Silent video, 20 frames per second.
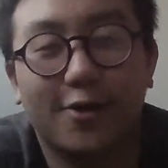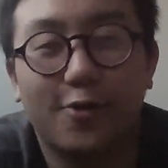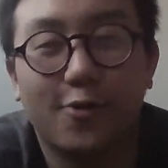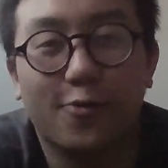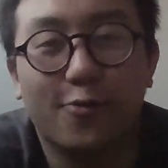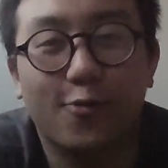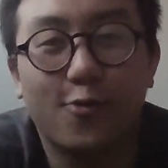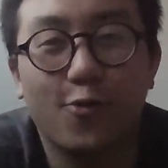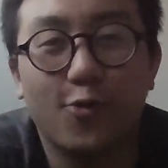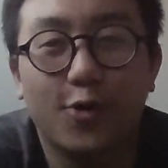
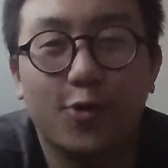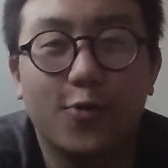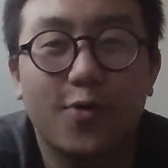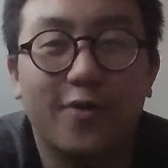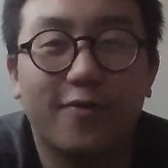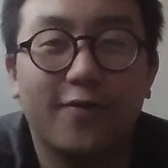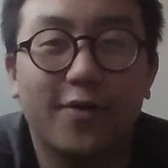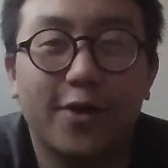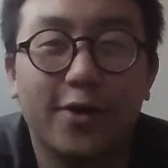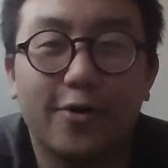record a
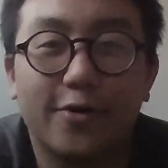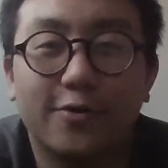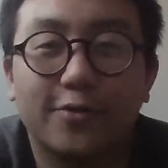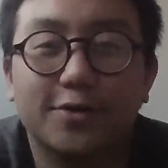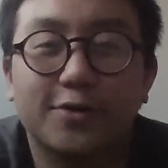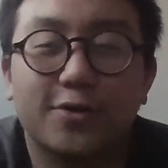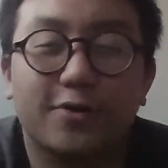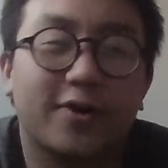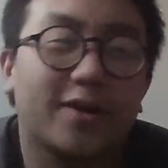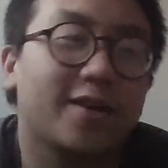quick video
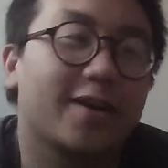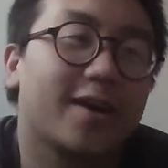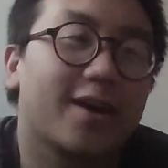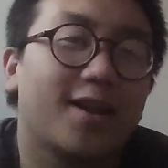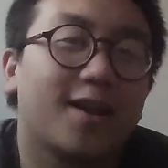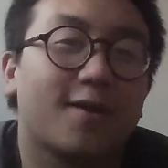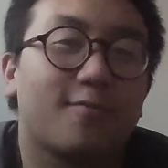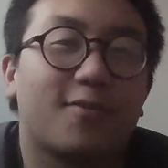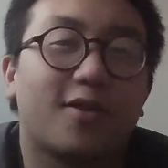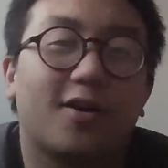so I can get
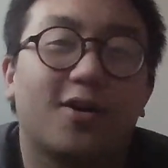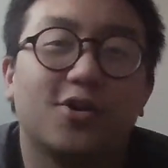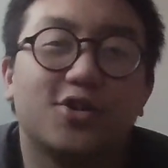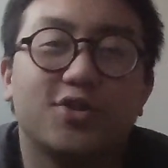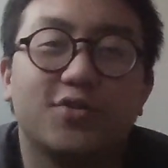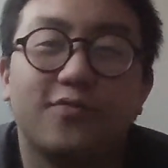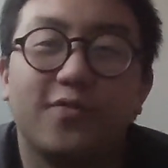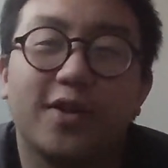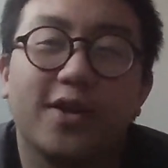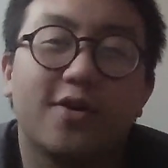like my
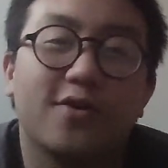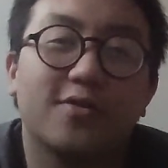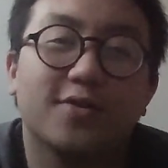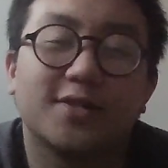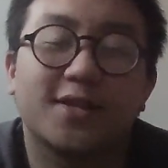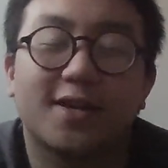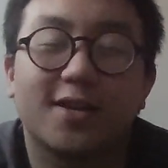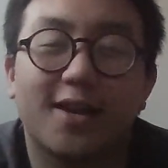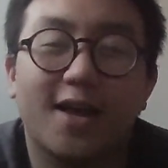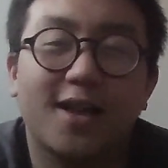100 videos,
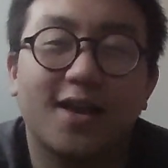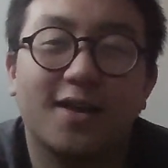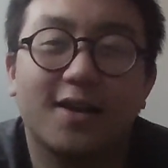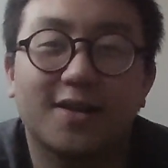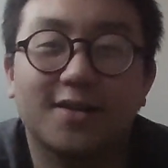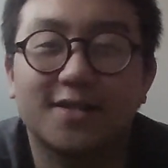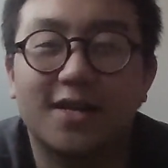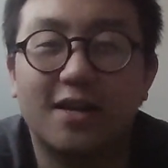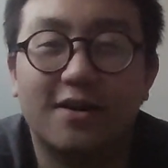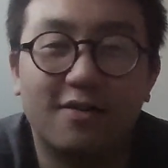I can edit,
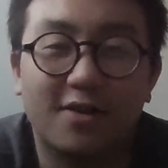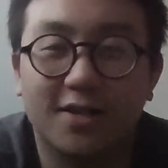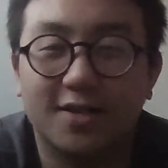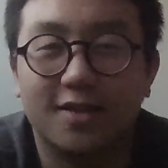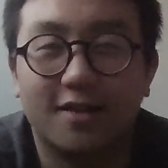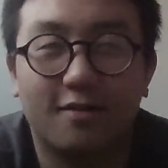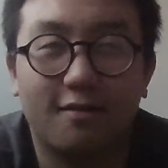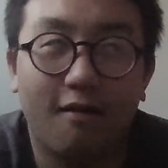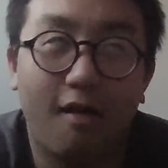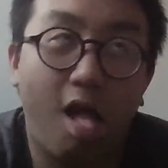etc.,
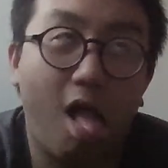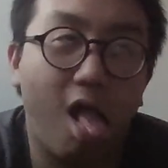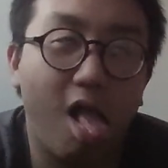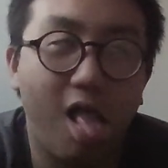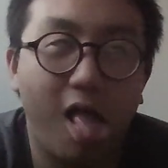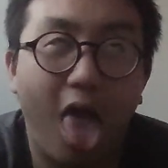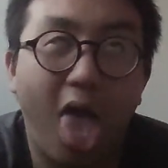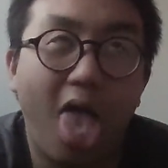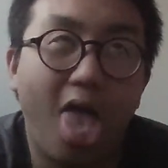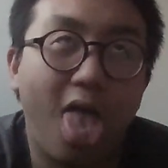
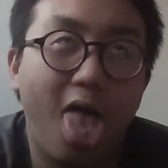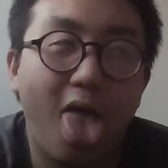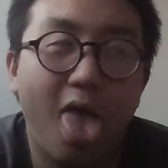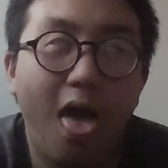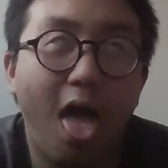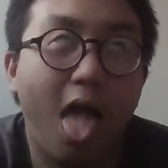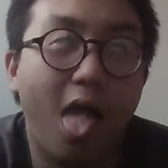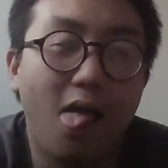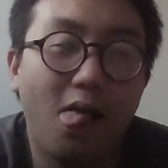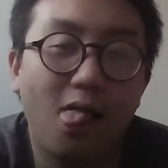
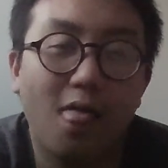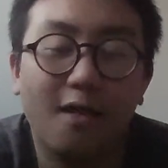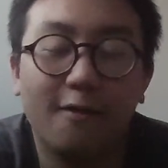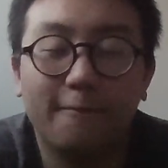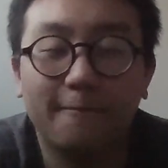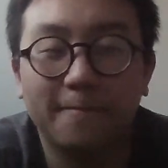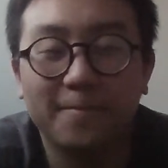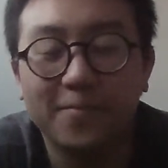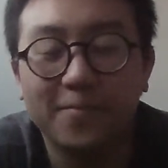etc.